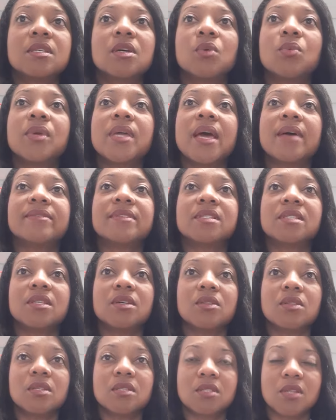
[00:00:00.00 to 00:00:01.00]
till we have
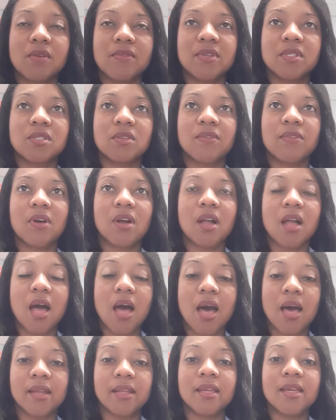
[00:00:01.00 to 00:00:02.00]
sealed the servants of our
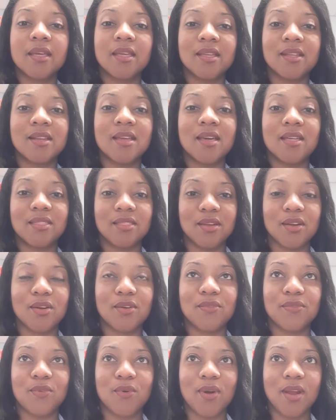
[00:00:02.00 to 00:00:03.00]
God in
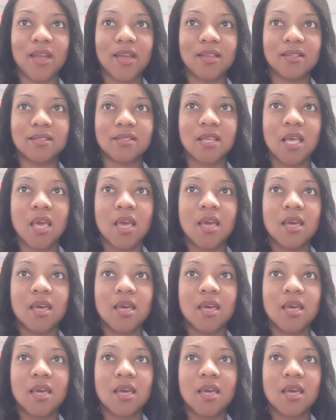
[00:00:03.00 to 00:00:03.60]
their foreheads.